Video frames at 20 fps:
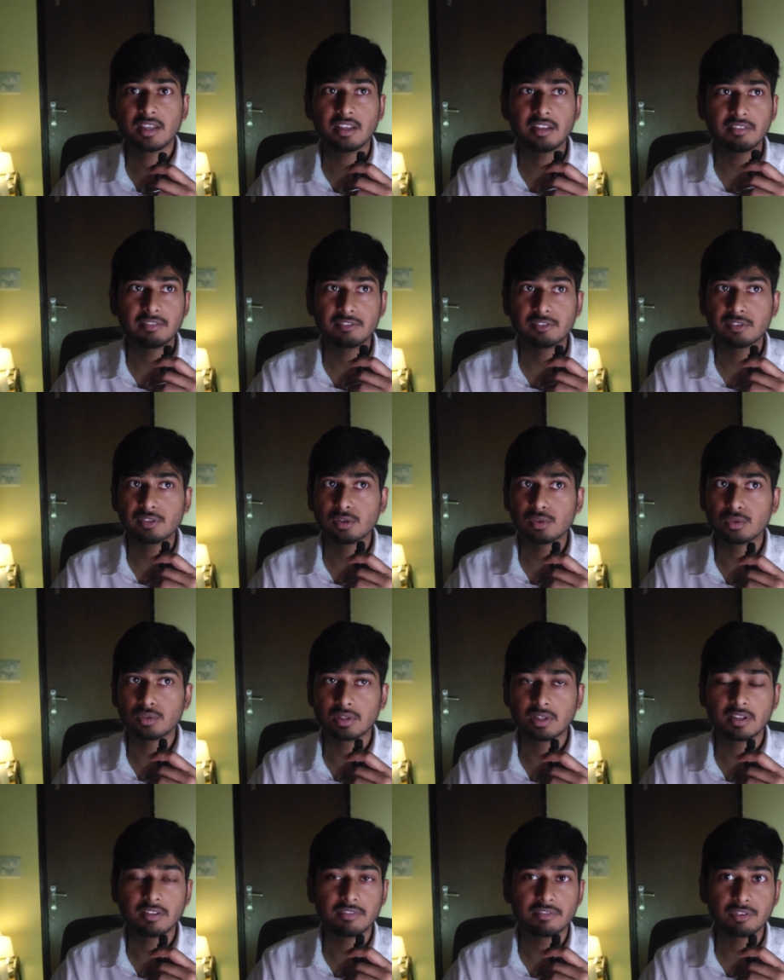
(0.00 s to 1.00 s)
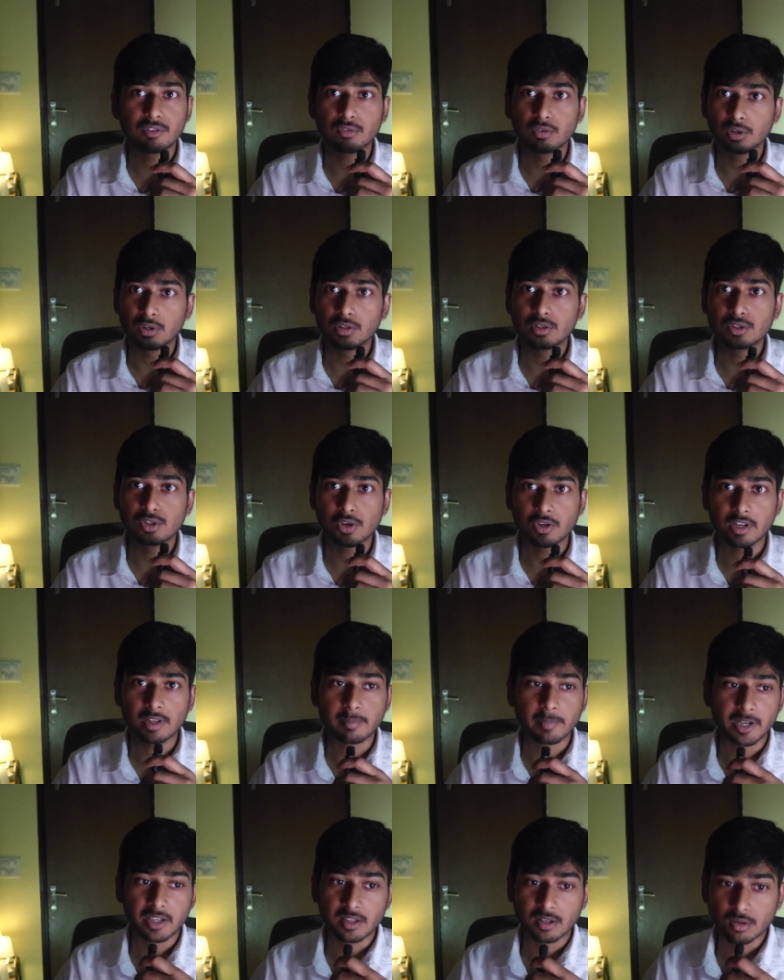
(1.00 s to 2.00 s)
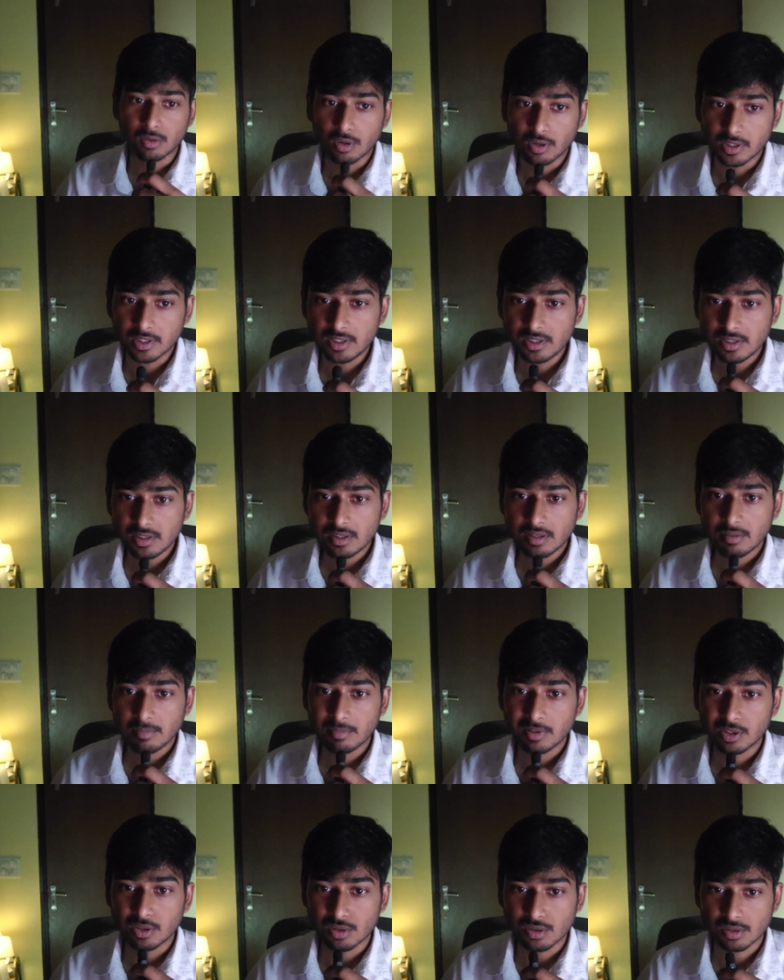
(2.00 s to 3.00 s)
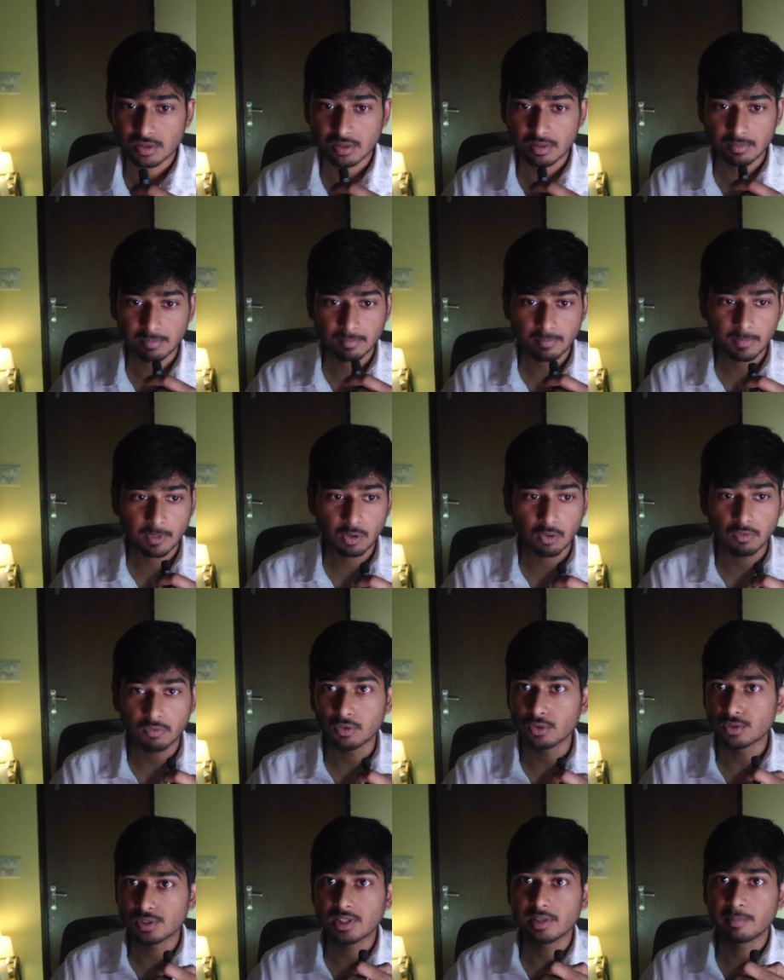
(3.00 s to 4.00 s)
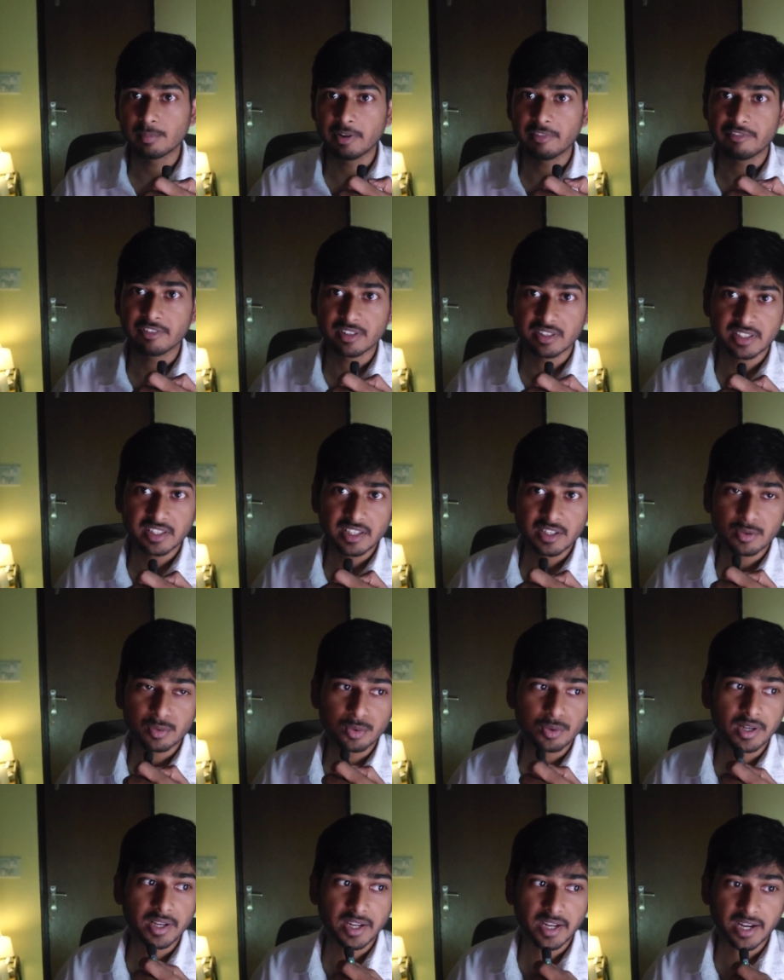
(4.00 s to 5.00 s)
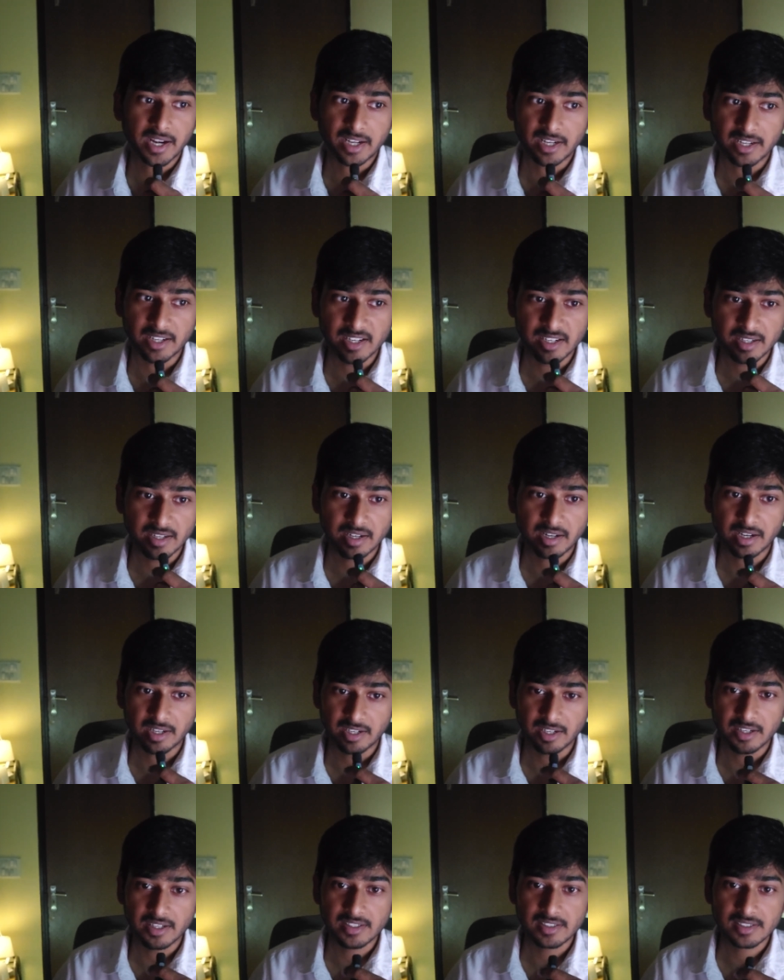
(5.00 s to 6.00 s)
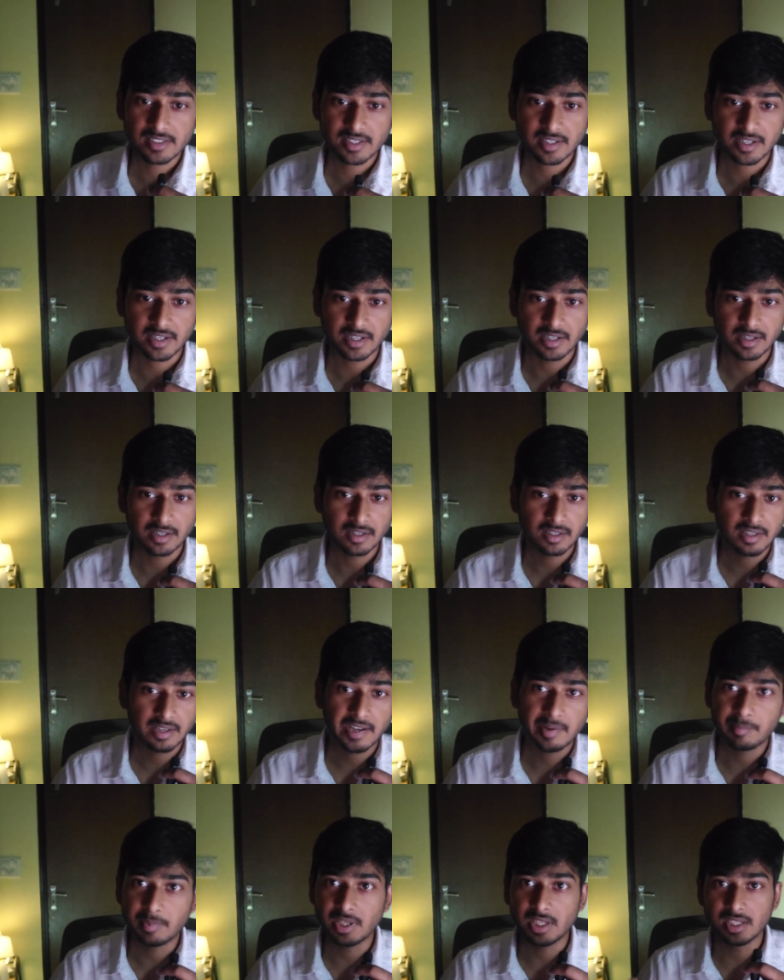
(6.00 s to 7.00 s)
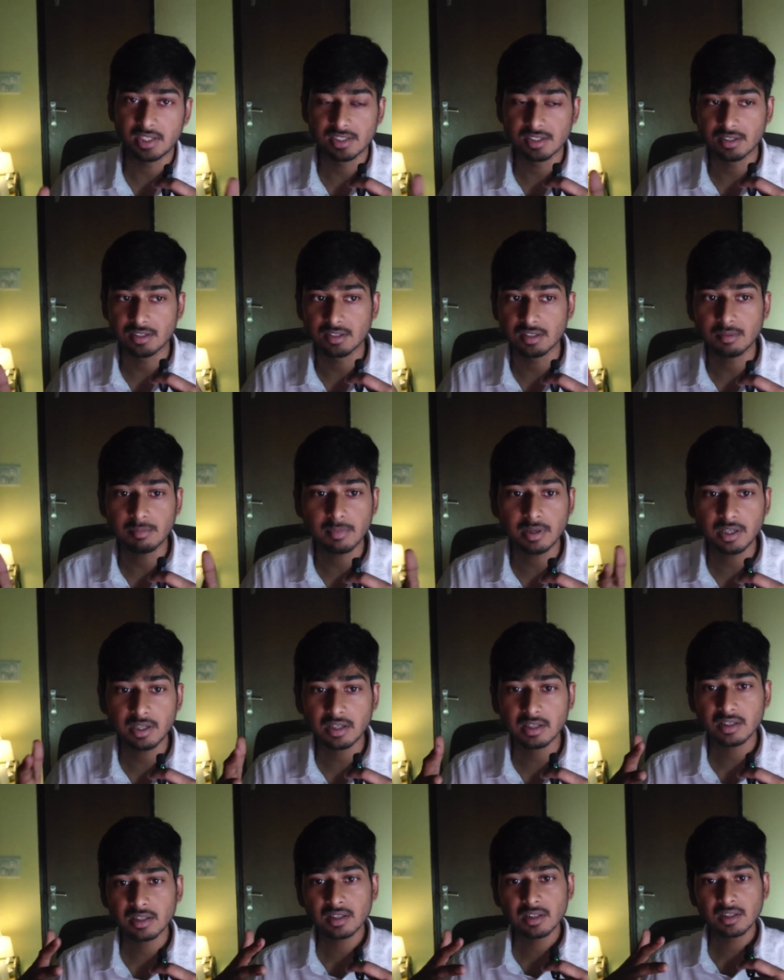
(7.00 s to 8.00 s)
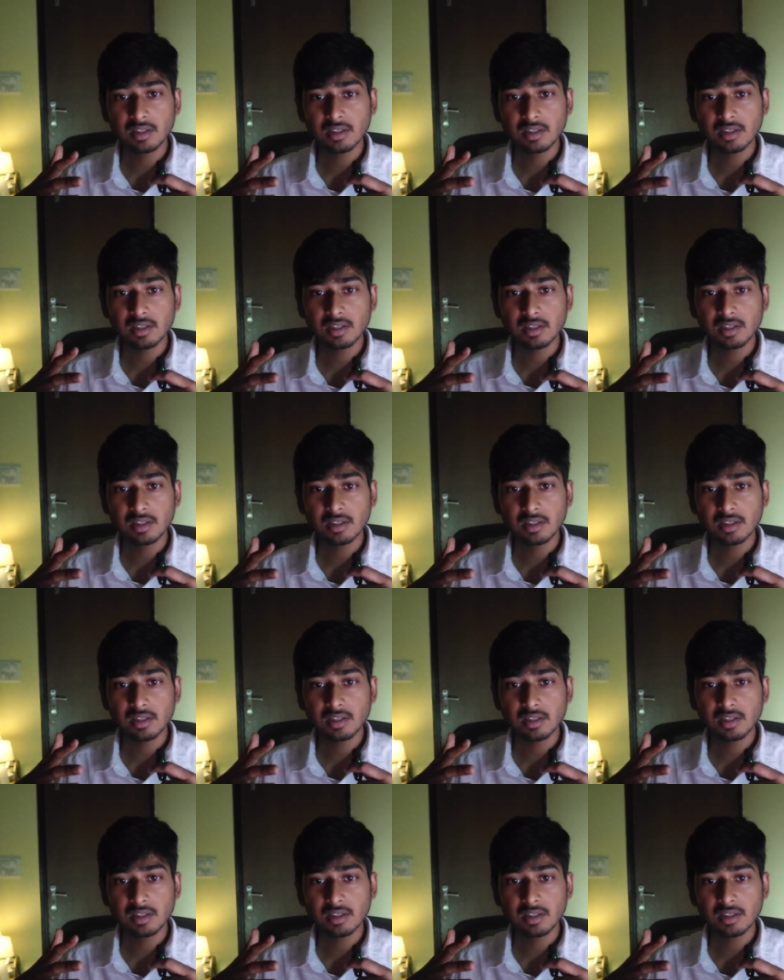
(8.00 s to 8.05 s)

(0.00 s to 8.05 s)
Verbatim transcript: if you if you want to join a medical college, because of course they prefer their own candidate candidates and M D in general. But